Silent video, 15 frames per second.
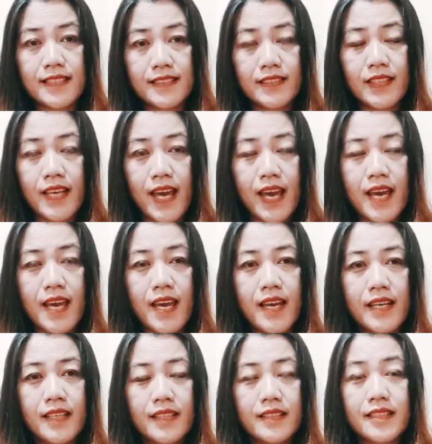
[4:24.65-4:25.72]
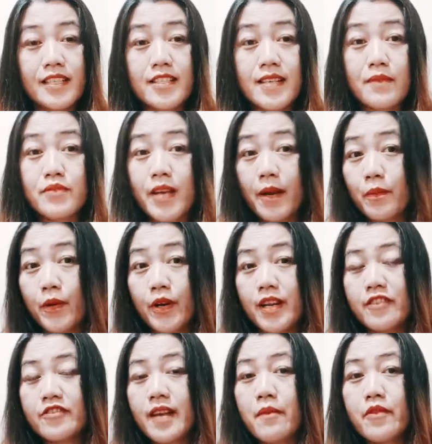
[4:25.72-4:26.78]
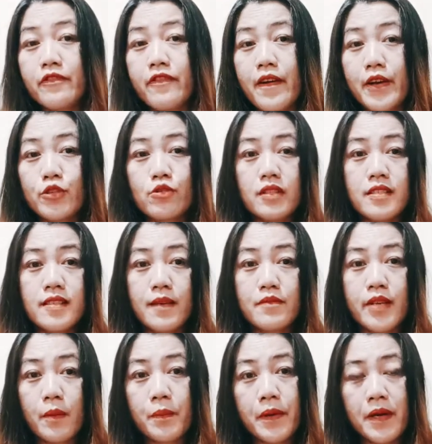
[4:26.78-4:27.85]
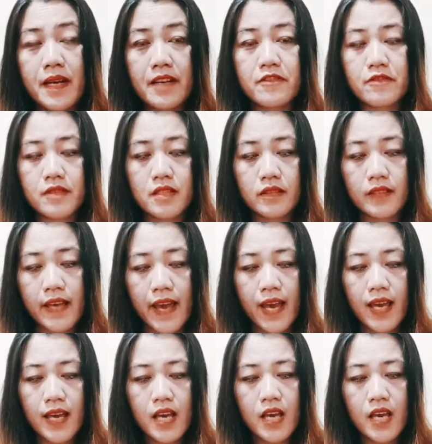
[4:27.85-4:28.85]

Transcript: Okay, the subject pronouns, I'm referring to the subject pronouns. Okay,